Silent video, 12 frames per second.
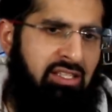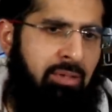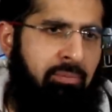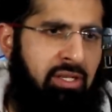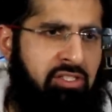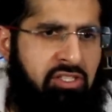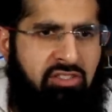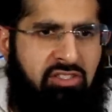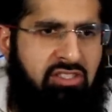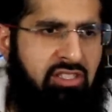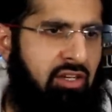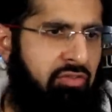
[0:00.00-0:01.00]
they mention
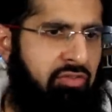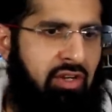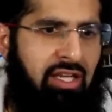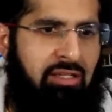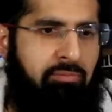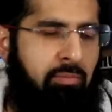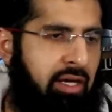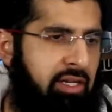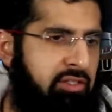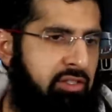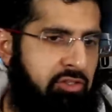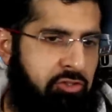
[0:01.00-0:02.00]
stuff like
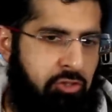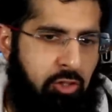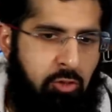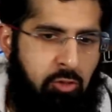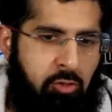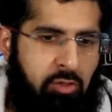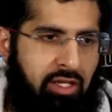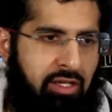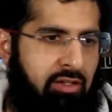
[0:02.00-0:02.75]
mind control